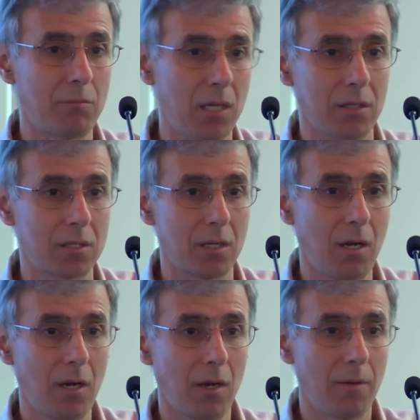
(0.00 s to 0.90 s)
meat
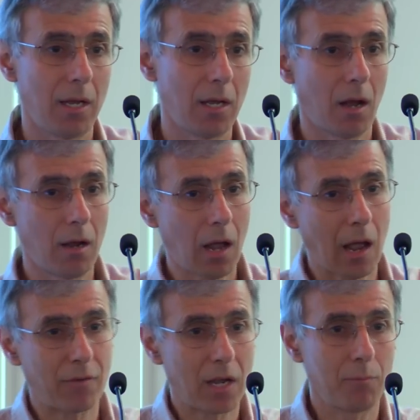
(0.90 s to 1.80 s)

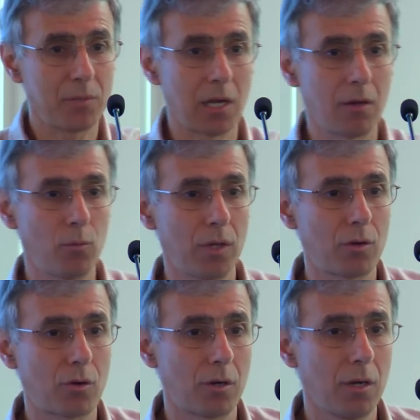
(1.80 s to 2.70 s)
have come down with
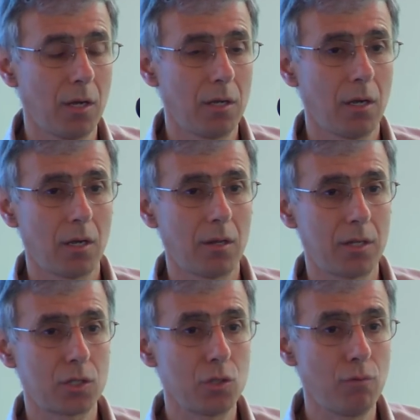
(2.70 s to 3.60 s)

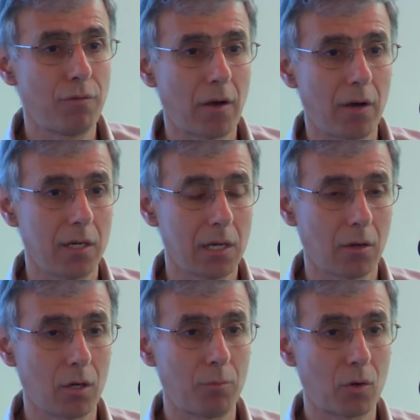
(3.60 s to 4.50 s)
this new variant,
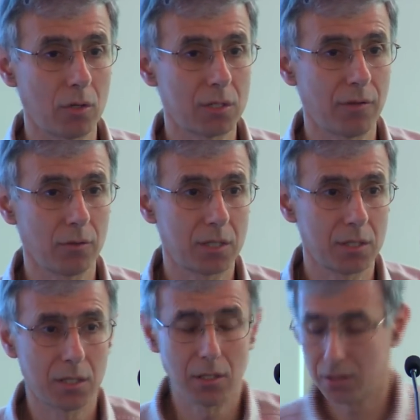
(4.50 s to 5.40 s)
Jakob Creutzfeldt
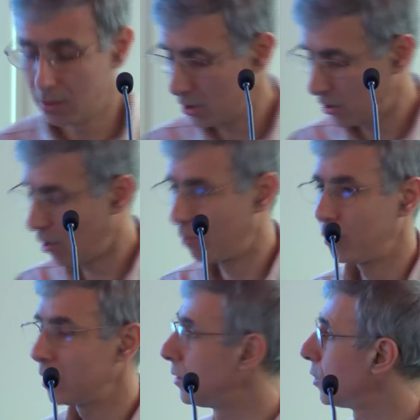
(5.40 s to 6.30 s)
disease. It's a terrible
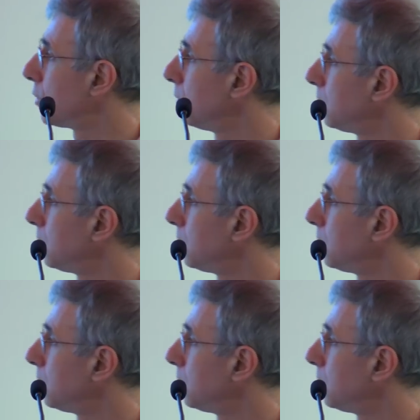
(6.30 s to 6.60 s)
condition.